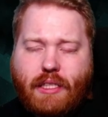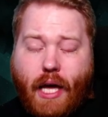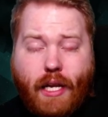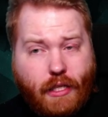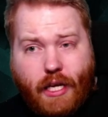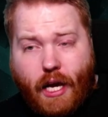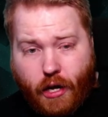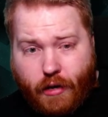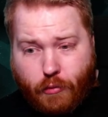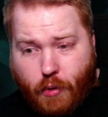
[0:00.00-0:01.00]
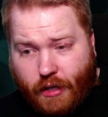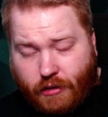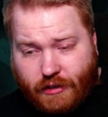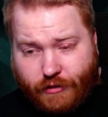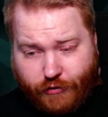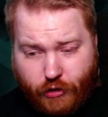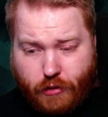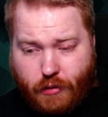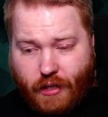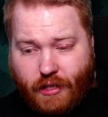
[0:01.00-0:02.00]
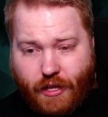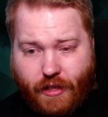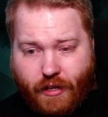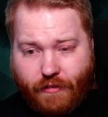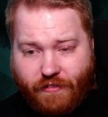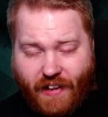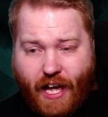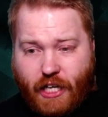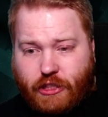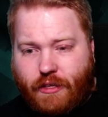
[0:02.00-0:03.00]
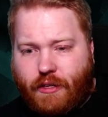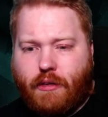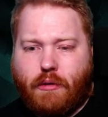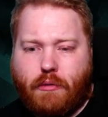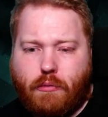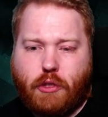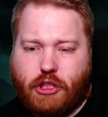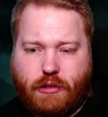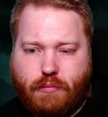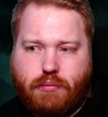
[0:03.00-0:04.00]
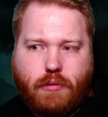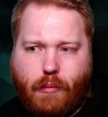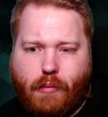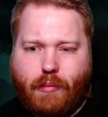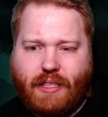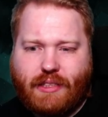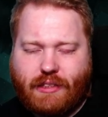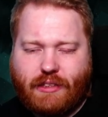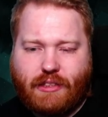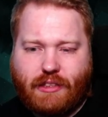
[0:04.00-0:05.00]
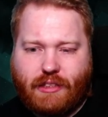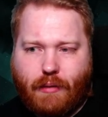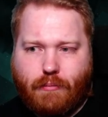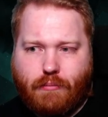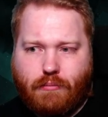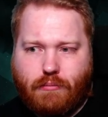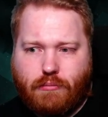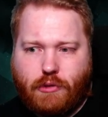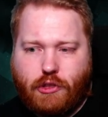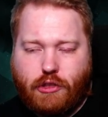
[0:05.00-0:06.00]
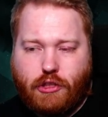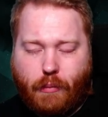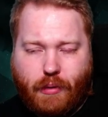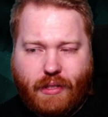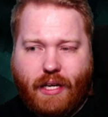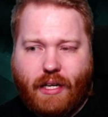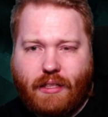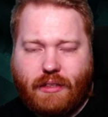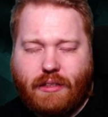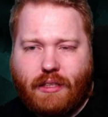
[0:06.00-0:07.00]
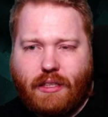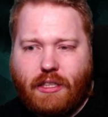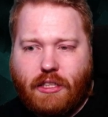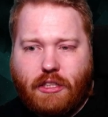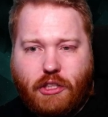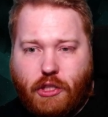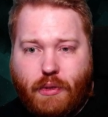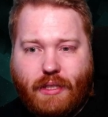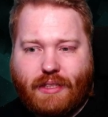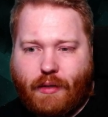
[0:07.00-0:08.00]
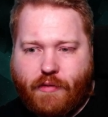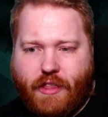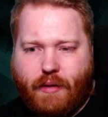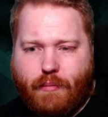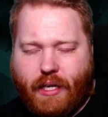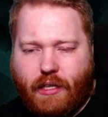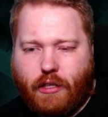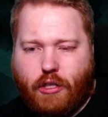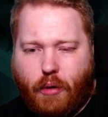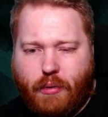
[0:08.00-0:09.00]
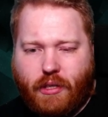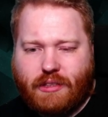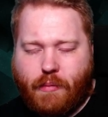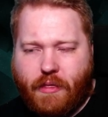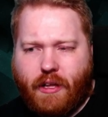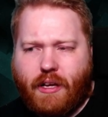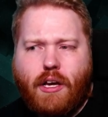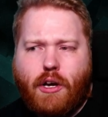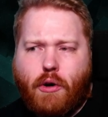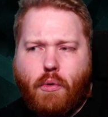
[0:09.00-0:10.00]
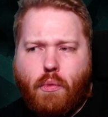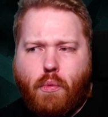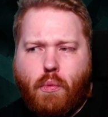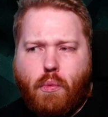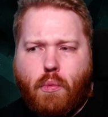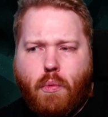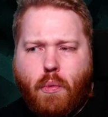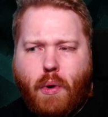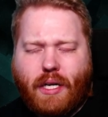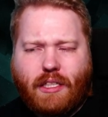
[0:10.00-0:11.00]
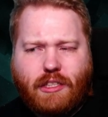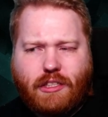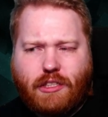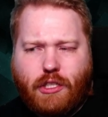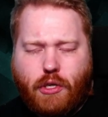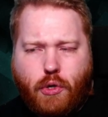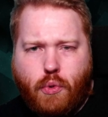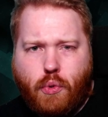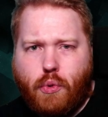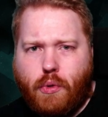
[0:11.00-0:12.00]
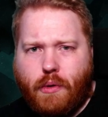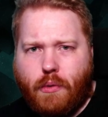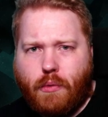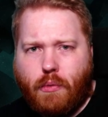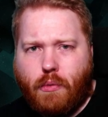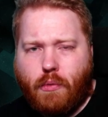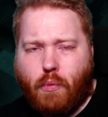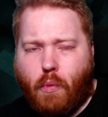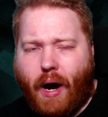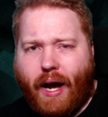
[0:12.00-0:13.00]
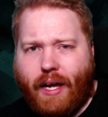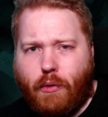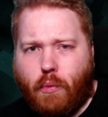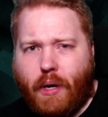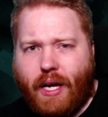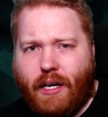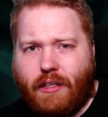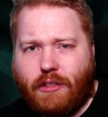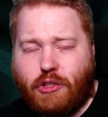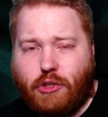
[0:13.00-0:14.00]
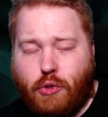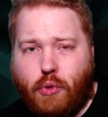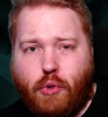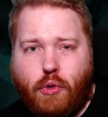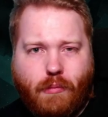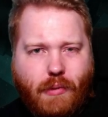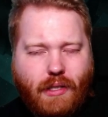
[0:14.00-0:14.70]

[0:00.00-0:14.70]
on the funeral, the Flash, which is probably some doppelganger doing something, making a copy or something. What, who, why, where, to whom?